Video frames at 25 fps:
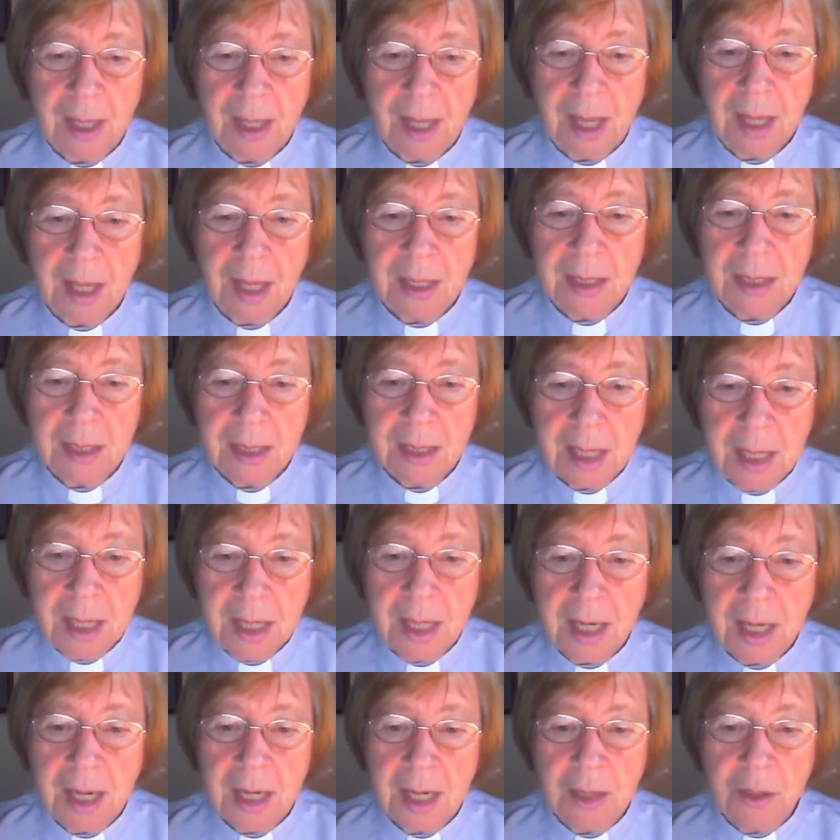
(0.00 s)
and
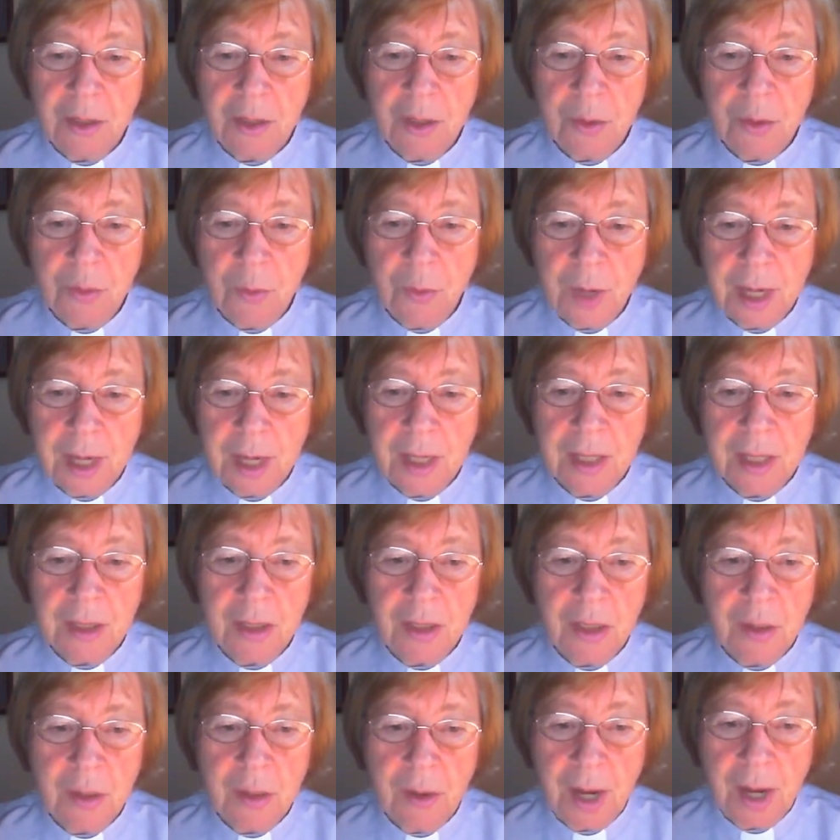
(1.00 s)
seeking to witness
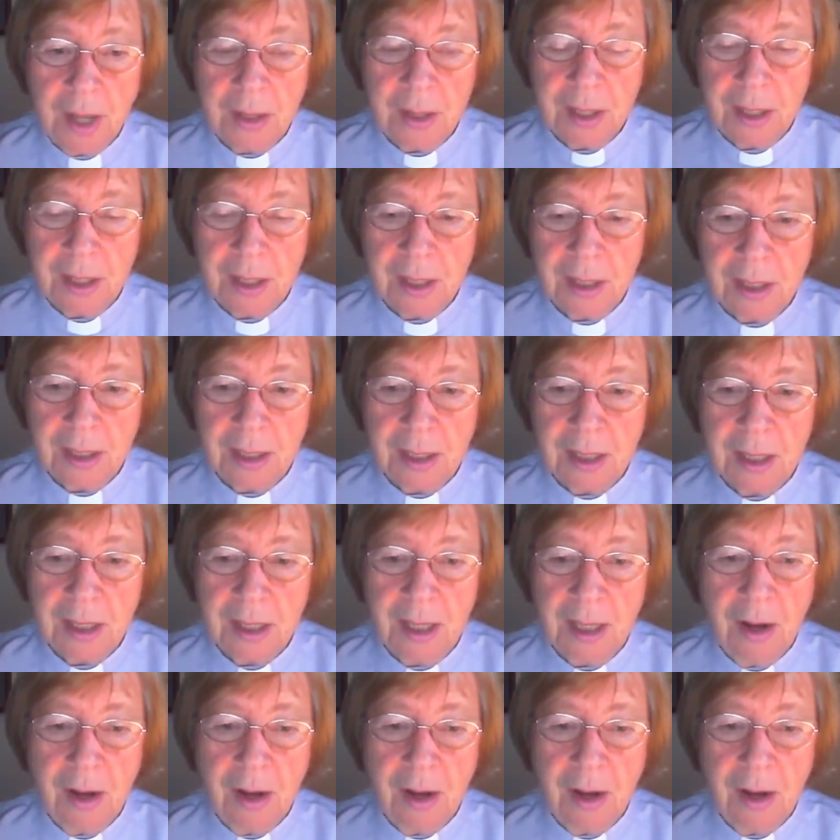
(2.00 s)
to others